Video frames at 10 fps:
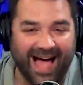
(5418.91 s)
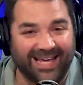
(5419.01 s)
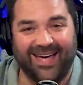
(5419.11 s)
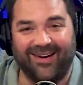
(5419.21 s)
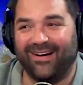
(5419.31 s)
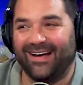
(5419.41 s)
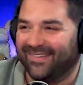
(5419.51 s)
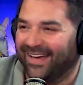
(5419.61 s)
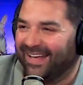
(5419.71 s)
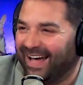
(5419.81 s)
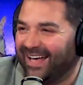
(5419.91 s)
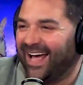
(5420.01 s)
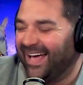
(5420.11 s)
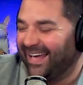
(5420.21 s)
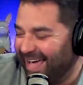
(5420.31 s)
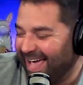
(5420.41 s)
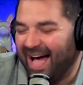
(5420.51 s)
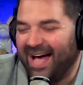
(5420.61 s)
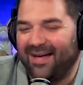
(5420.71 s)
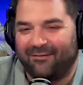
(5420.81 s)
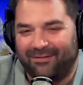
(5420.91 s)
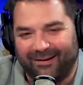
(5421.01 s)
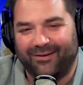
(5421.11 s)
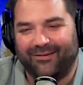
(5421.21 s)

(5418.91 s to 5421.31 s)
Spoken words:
I can't wait, man. I am very